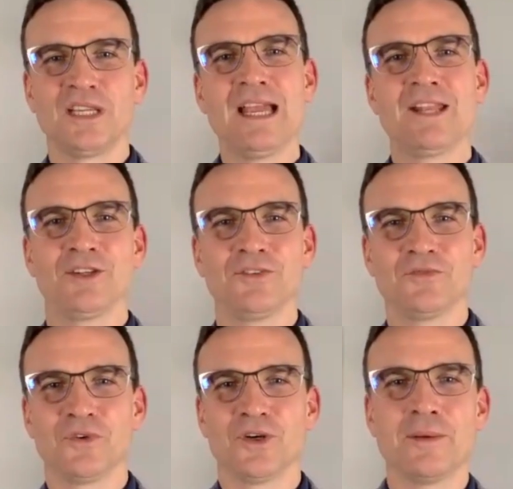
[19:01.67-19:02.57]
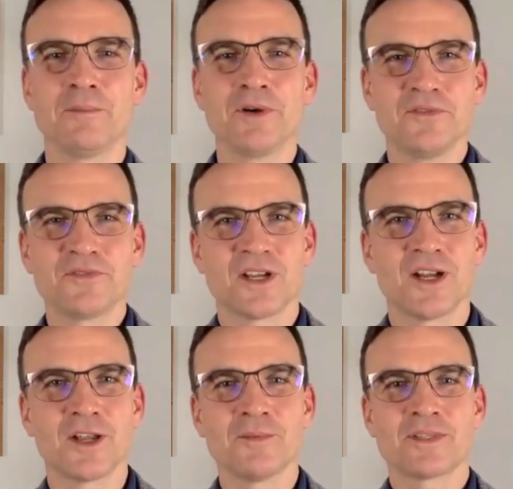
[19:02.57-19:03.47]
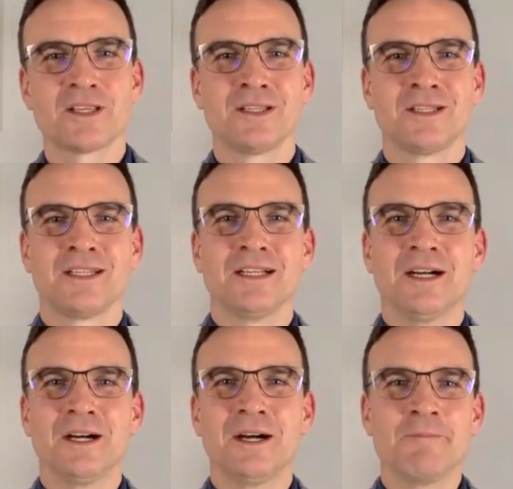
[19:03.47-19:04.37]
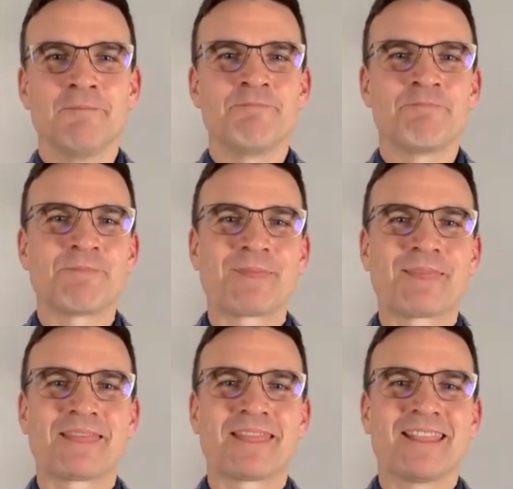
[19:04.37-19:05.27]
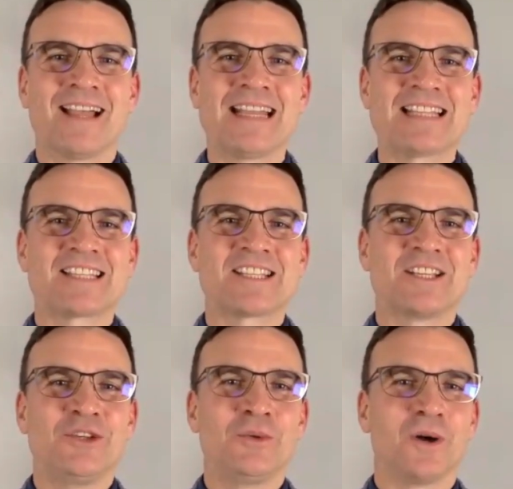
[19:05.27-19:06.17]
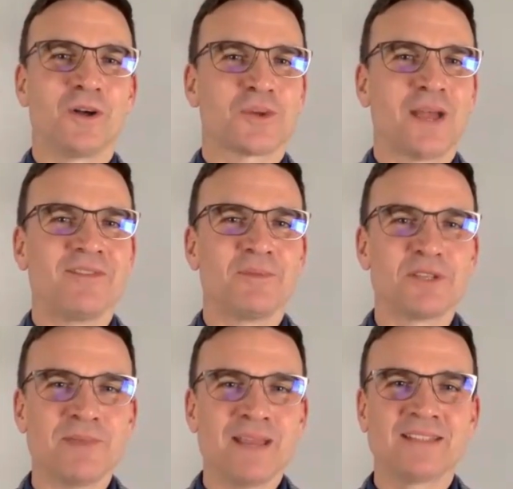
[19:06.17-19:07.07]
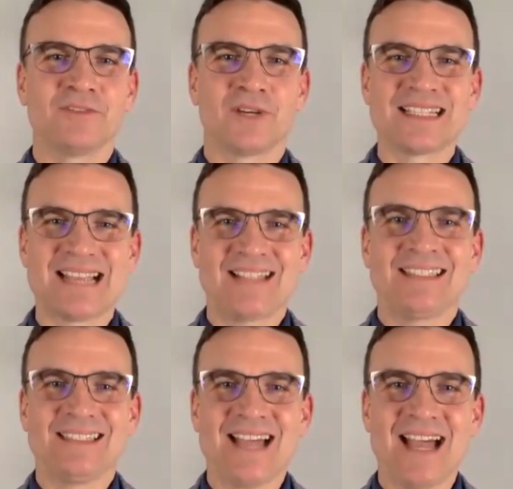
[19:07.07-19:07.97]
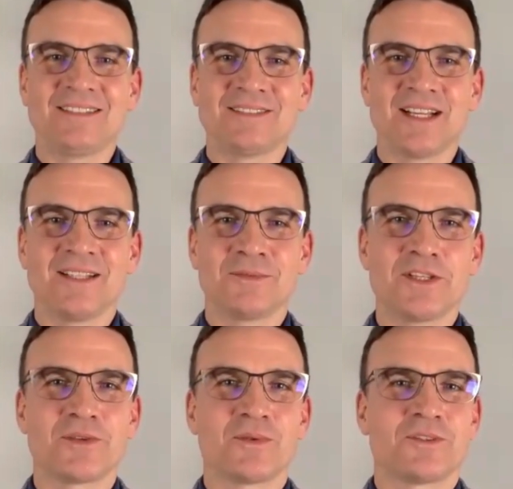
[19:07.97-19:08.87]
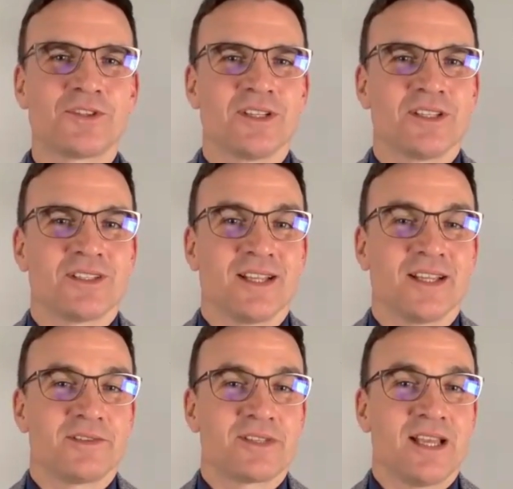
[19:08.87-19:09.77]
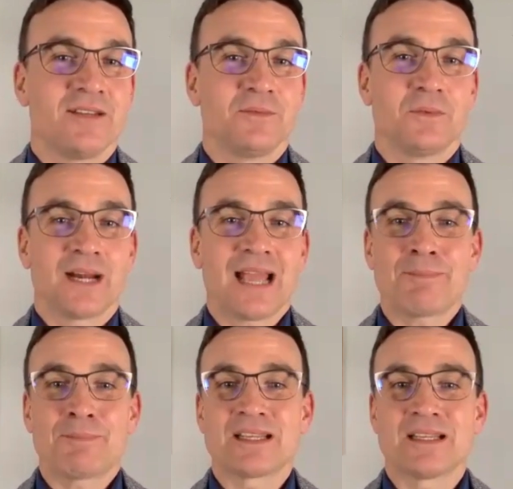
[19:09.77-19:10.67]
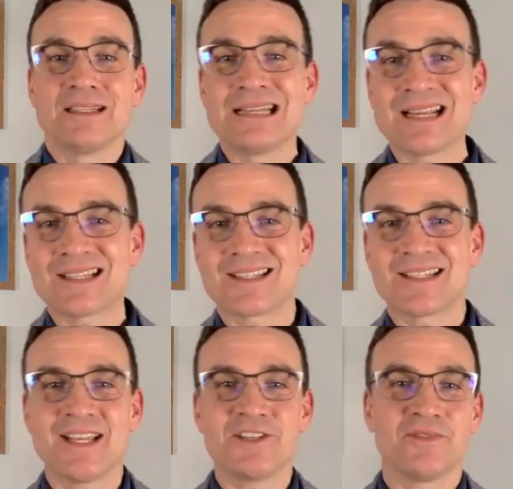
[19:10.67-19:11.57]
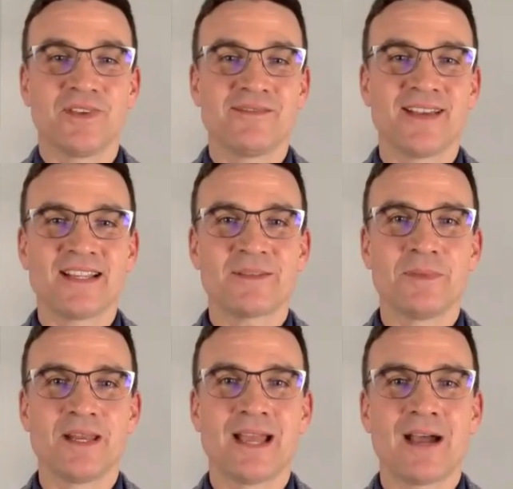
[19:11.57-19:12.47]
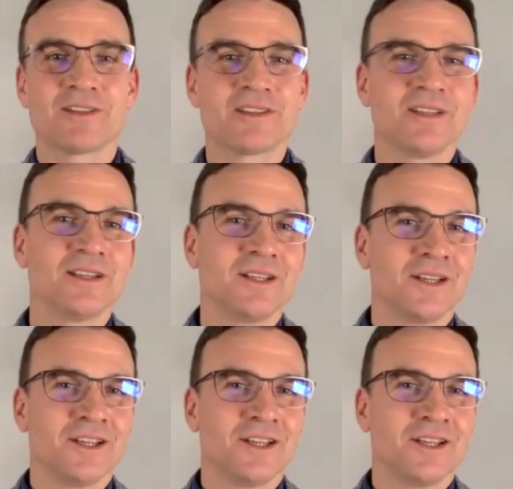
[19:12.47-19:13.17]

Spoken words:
to the end for a number of startups, I guess you also have the perspective on exactly that, right? Which is, like you said, what happens in the next stage of investment? How does the